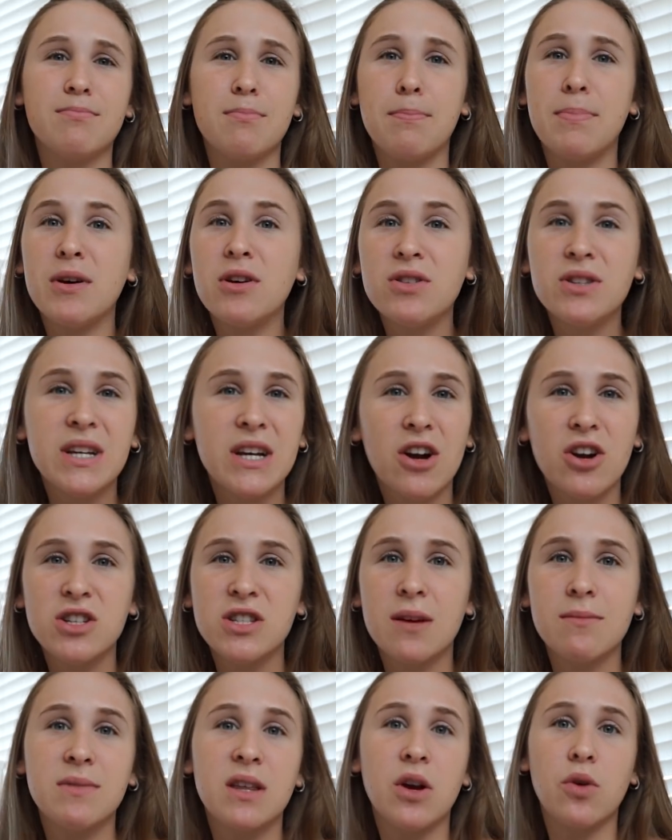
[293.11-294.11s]
building or
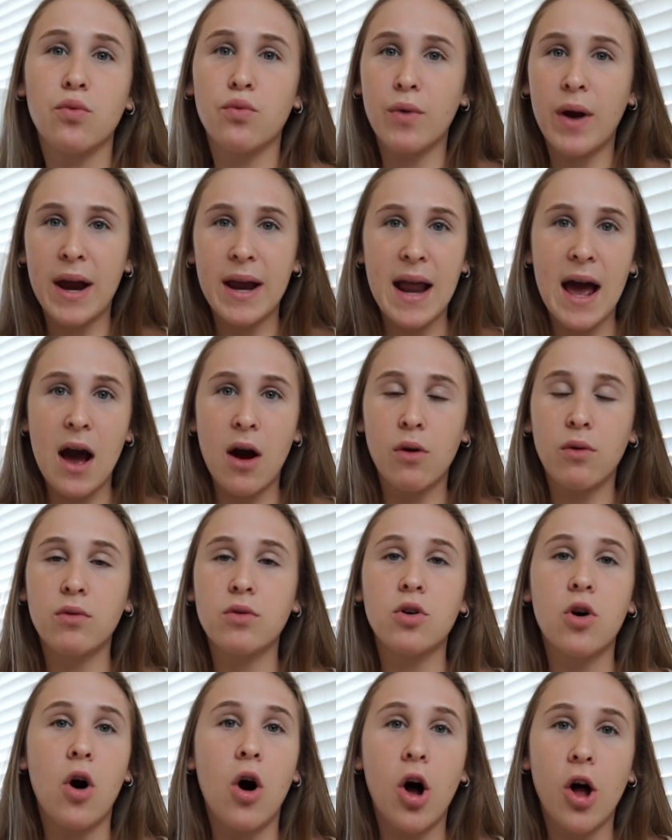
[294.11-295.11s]
something ran
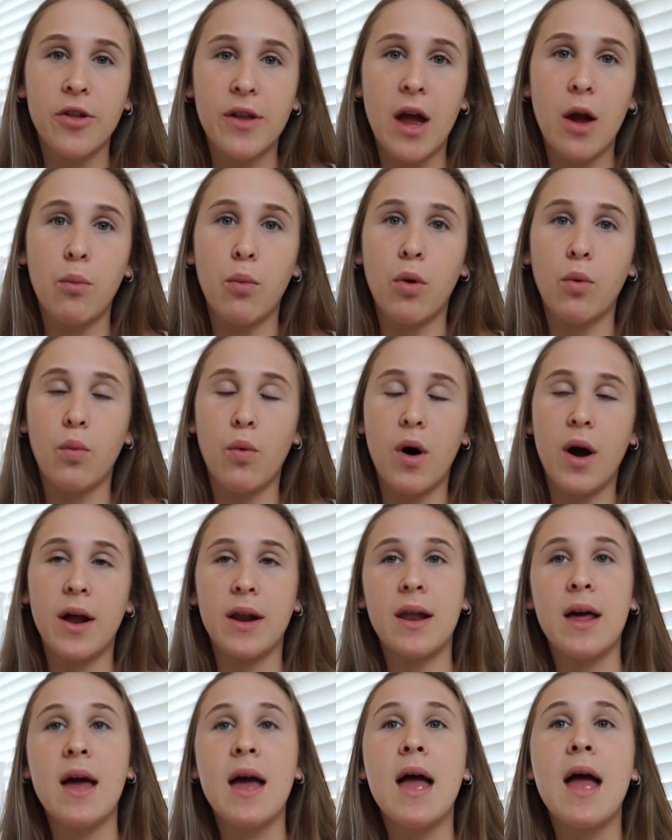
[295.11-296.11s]
out, called
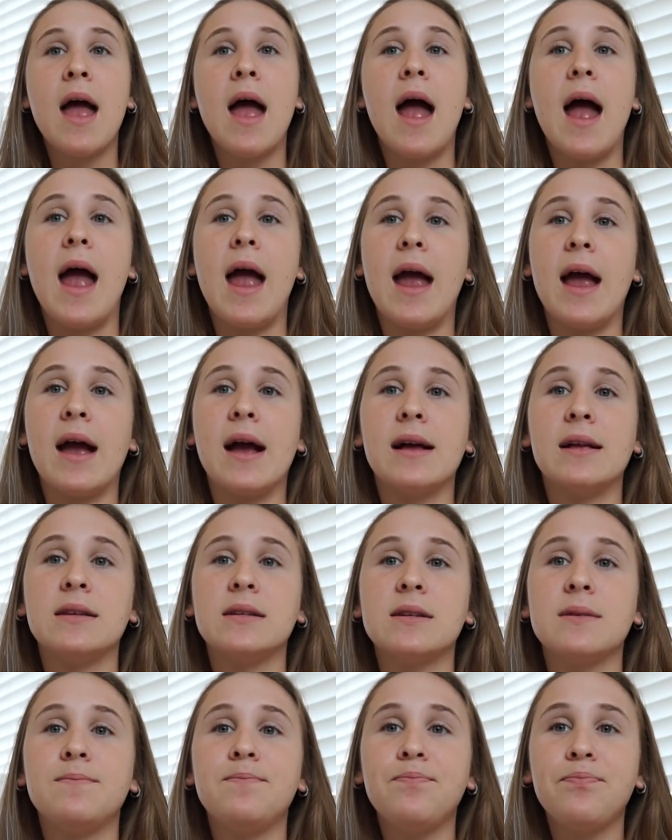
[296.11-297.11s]
911,
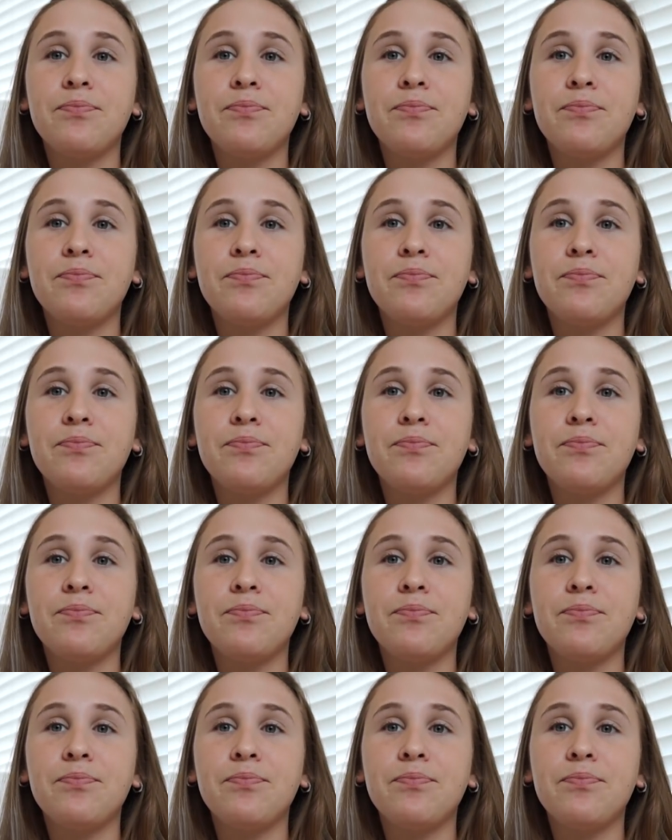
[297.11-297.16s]
and